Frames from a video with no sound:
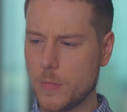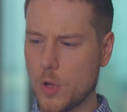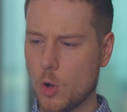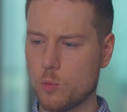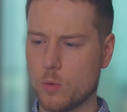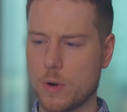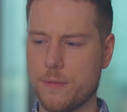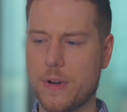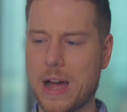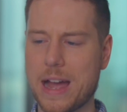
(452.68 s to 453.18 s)

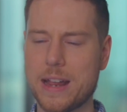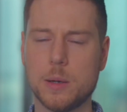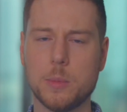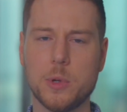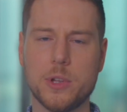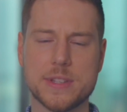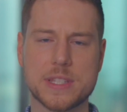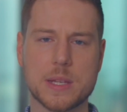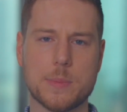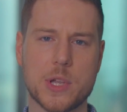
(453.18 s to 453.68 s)

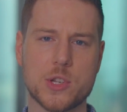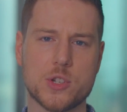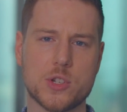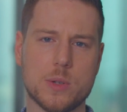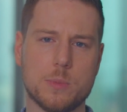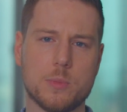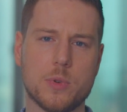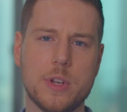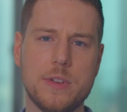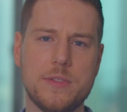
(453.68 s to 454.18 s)
Refinable, as I
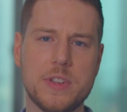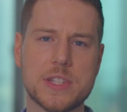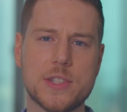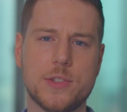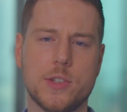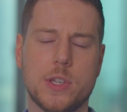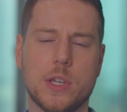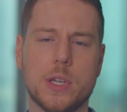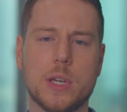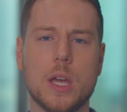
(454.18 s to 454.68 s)
mentioned
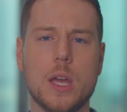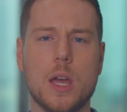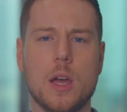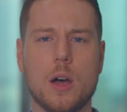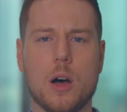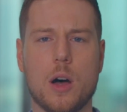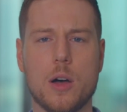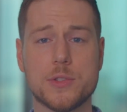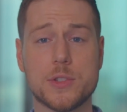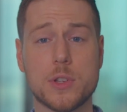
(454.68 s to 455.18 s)
previously,
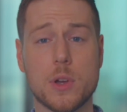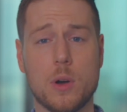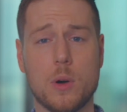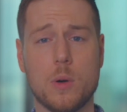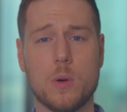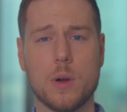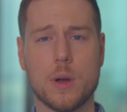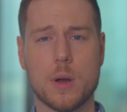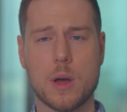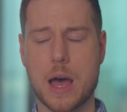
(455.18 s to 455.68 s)

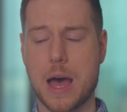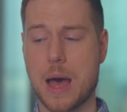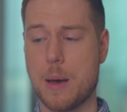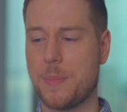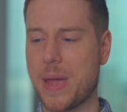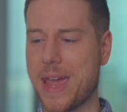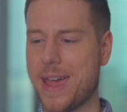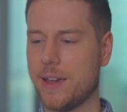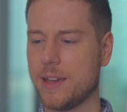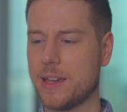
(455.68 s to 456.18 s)
also
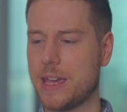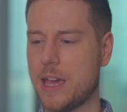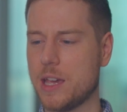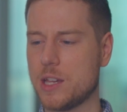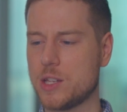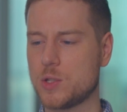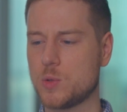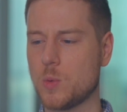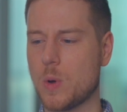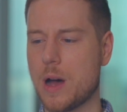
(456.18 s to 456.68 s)

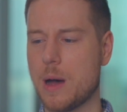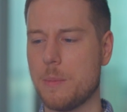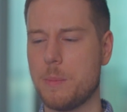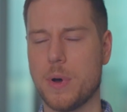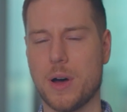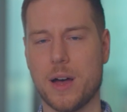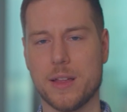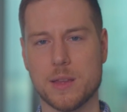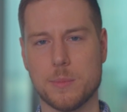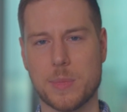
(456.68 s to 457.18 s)

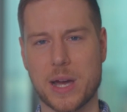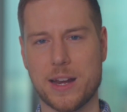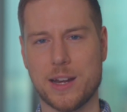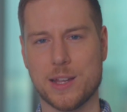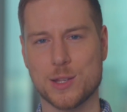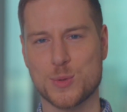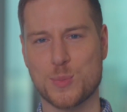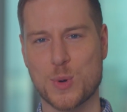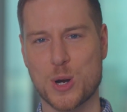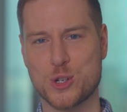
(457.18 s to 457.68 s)
PancakeSwap on the
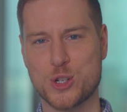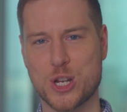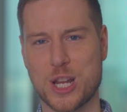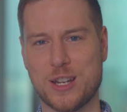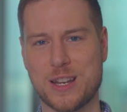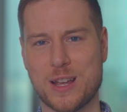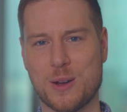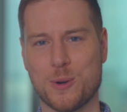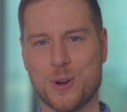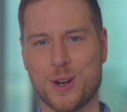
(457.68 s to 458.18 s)
Binance Smart
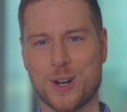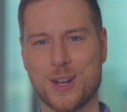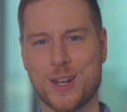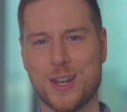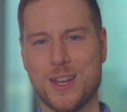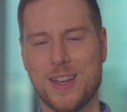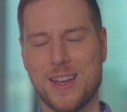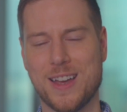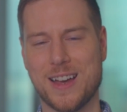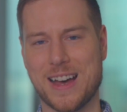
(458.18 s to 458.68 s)
Chain network,
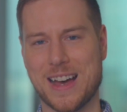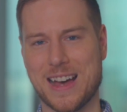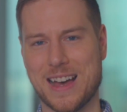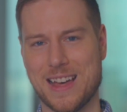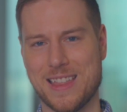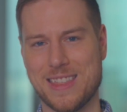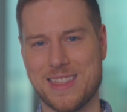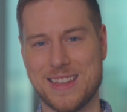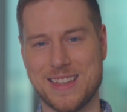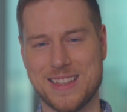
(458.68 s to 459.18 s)

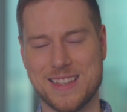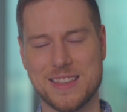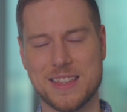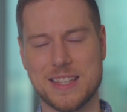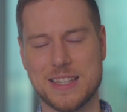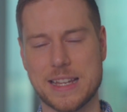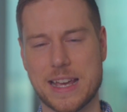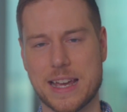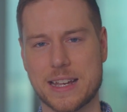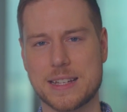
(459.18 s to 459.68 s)

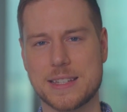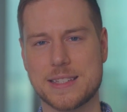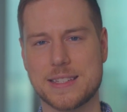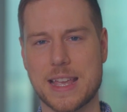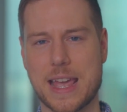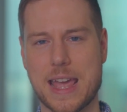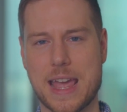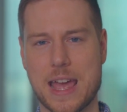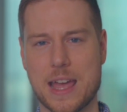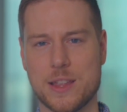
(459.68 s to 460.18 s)
the DEX,
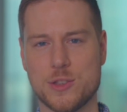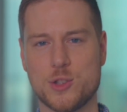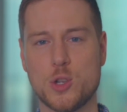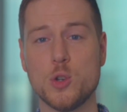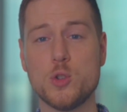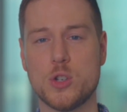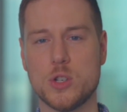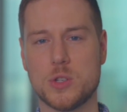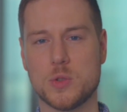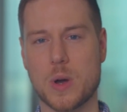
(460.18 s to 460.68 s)
and
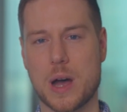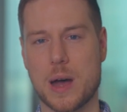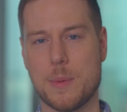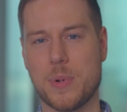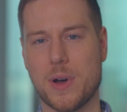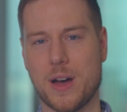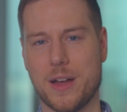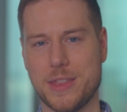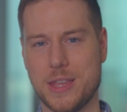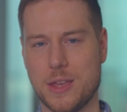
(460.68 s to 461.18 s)

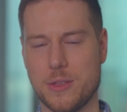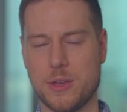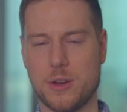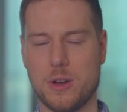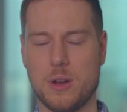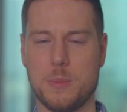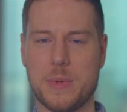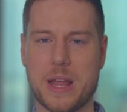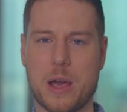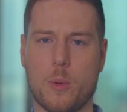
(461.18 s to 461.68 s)
SushiSwap on the
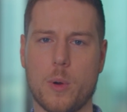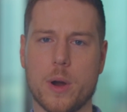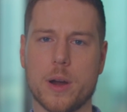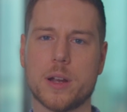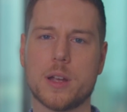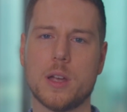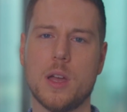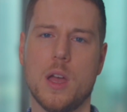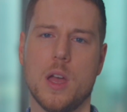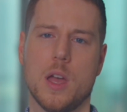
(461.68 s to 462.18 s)
Ethereum
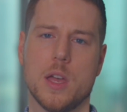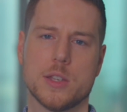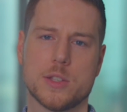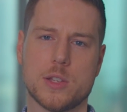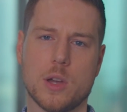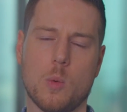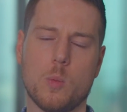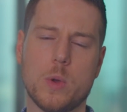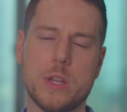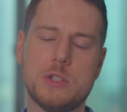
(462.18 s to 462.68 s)
network.
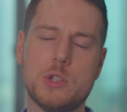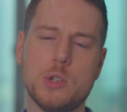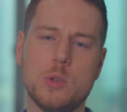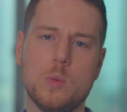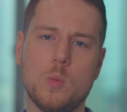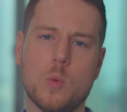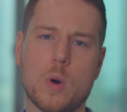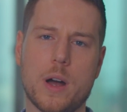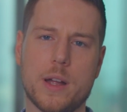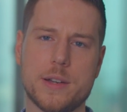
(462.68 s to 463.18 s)
So we
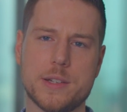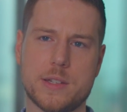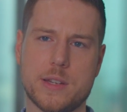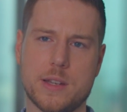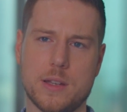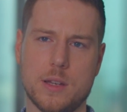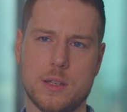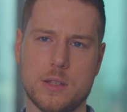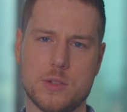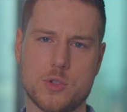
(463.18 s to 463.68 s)
do
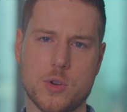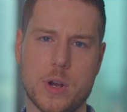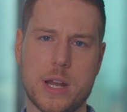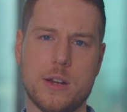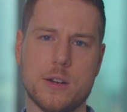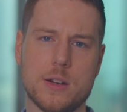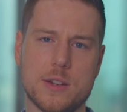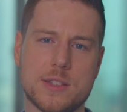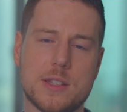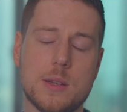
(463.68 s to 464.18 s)
want
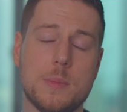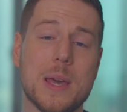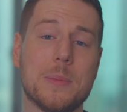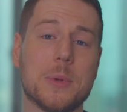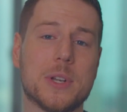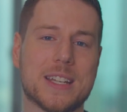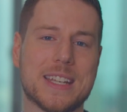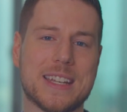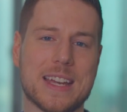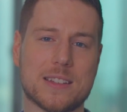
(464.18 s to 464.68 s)
traders to be
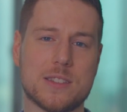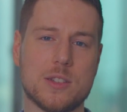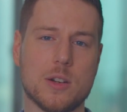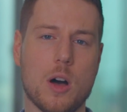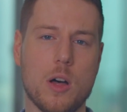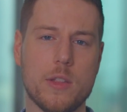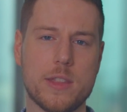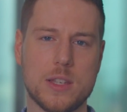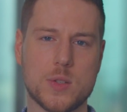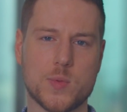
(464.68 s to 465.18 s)
able to connect to
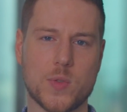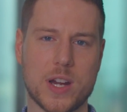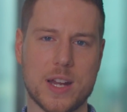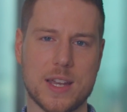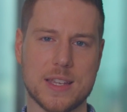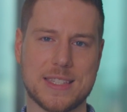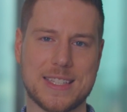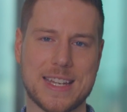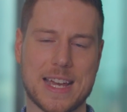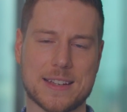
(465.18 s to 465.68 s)
all these
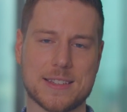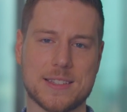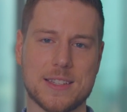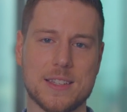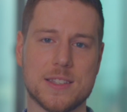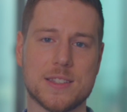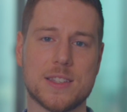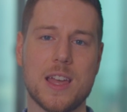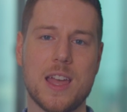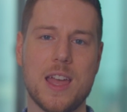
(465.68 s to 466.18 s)
various
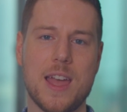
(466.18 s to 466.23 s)
DEXs,